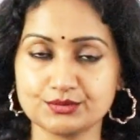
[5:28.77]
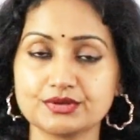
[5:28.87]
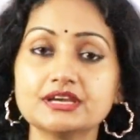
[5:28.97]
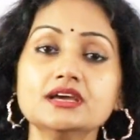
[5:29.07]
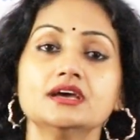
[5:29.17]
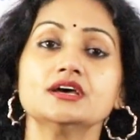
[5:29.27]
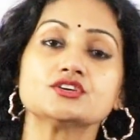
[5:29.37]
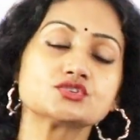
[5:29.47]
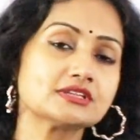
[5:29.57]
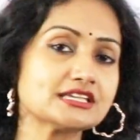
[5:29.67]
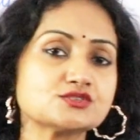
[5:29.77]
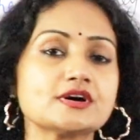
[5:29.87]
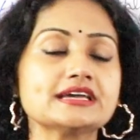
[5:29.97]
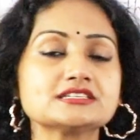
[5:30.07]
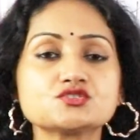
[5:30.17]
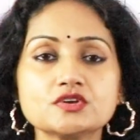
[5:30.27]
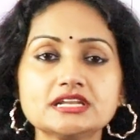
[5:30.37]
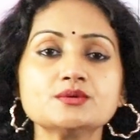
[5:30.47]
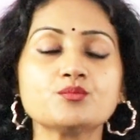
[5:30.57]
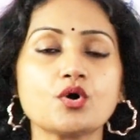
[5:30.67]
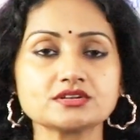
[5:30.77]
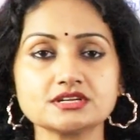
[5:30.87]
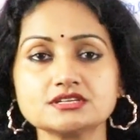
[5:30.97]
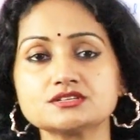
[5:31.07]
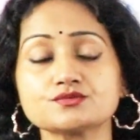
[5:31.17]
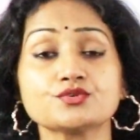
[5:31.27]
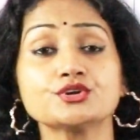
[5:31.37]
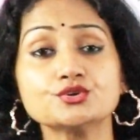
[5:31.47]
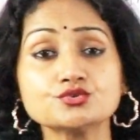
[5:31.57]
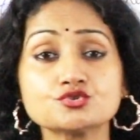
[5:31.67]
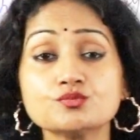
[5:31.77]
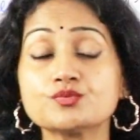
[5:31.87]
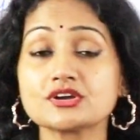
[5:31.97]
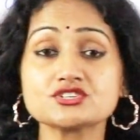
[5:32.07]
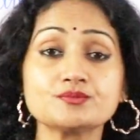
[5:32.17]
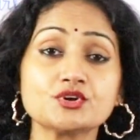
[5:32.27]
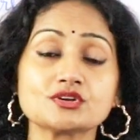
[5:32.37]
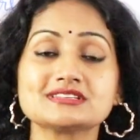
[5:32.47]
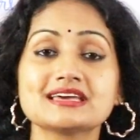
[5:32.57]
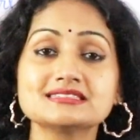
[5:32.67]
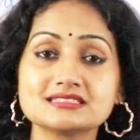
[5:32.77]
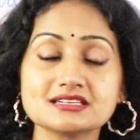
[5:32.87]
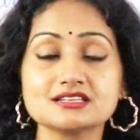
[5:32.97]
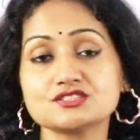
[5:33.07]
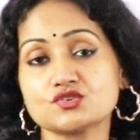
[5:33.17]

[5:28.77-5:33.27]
Okay, so that's why it's really important for you to brush up your tenses,